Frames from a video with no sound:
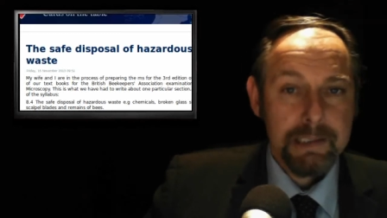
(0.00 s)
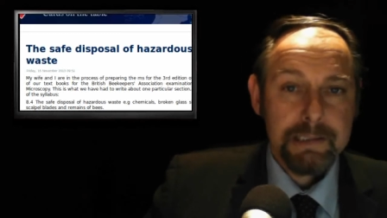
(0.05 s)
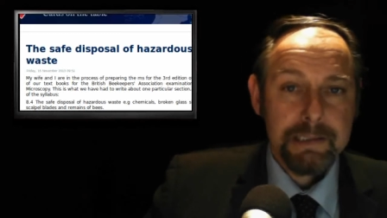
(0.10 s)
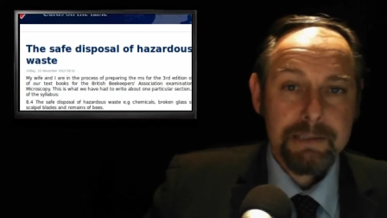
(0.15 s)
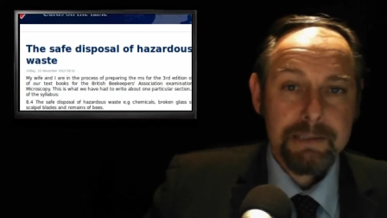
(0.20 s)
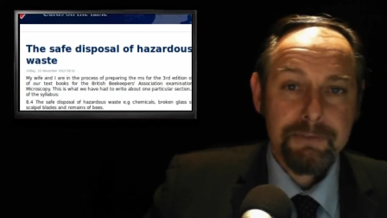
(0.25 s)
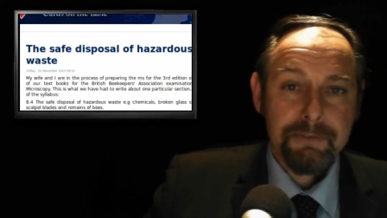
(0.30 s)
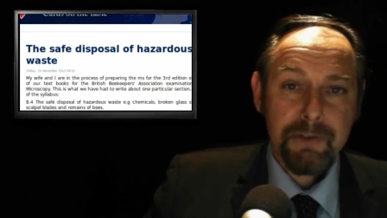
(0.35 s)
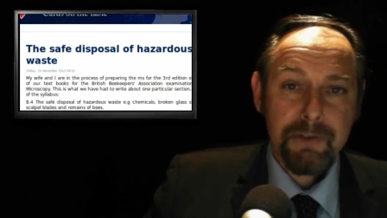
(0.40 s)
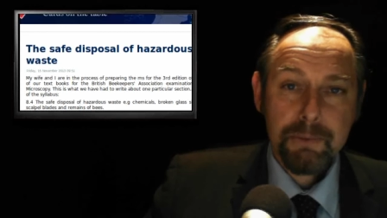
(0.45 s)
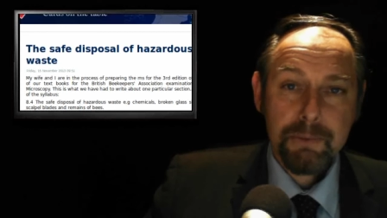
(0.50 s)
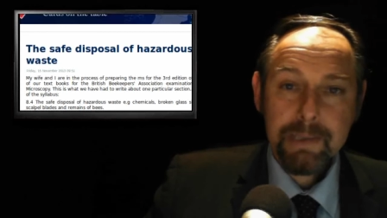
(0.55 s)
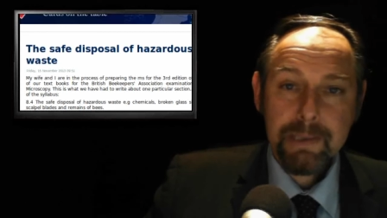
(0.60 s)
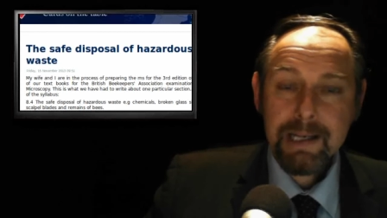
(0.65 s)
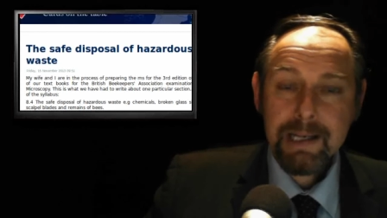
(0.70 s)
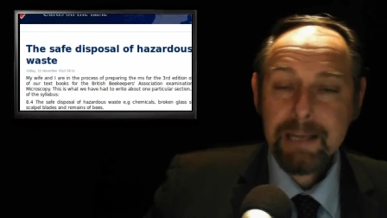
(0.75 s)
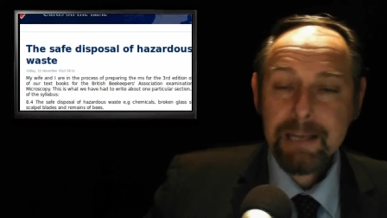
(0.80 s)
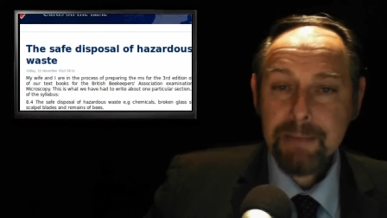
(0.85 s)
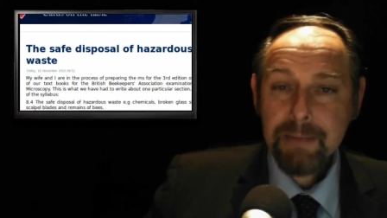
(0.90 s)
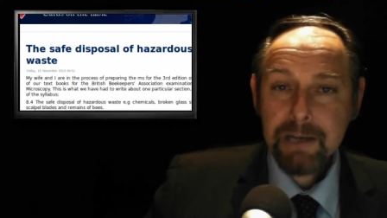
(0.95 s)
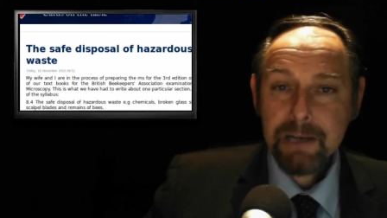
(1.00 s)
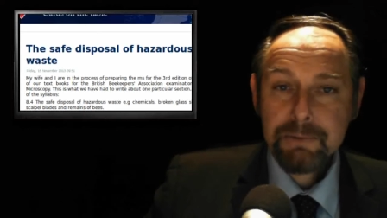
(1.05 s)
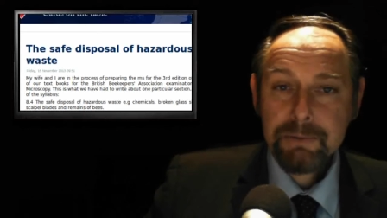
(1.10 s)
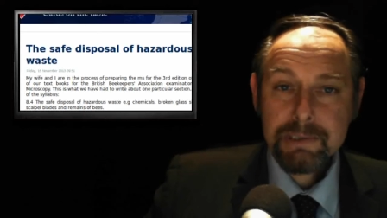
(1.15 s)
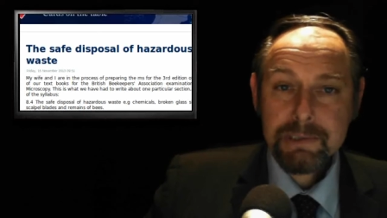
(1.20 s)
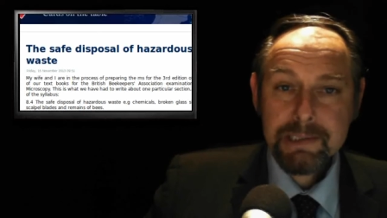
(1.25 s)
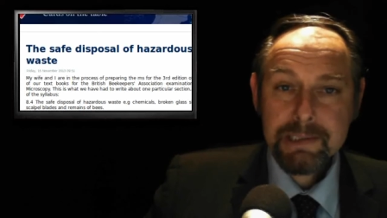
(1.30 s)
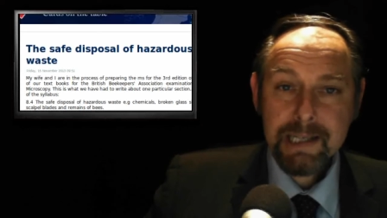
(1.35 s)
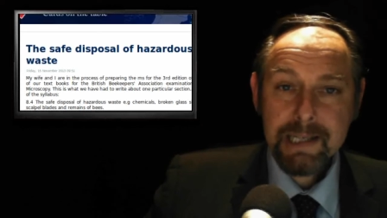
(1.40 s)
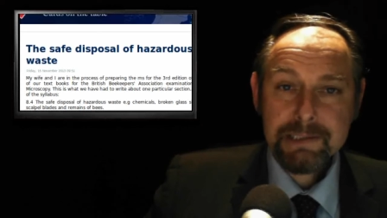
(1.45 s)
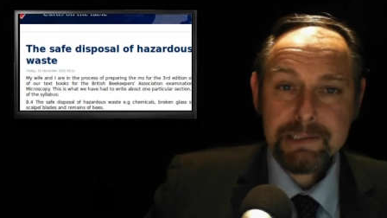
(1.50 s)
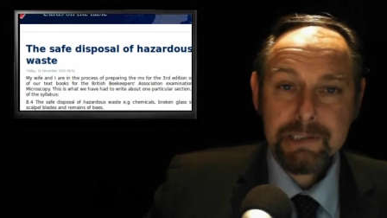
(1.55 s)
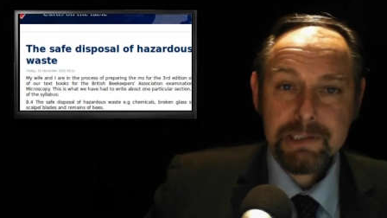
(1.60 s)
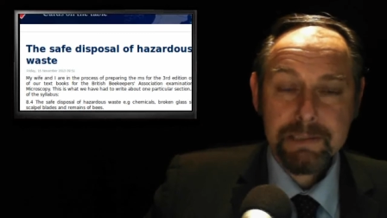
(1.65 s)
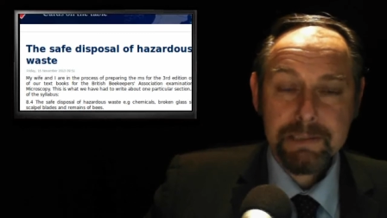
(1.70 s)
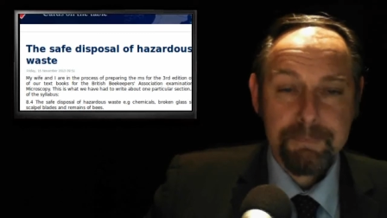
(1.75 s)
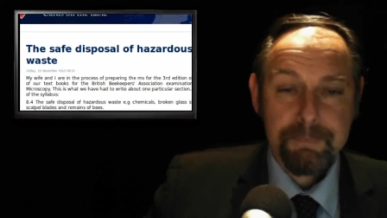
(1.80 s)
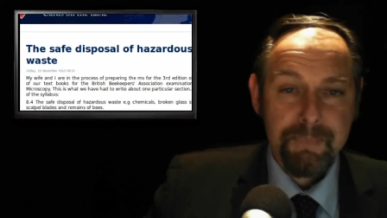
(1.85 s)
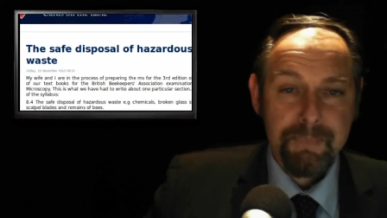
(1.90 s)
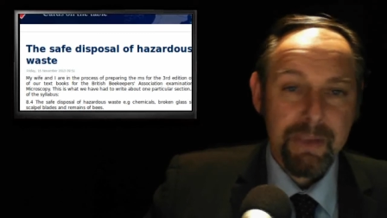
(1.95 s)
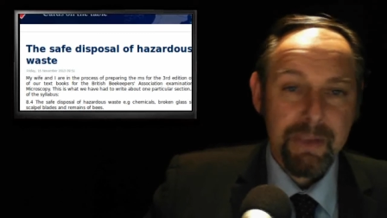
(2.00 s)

The following email was sent to them.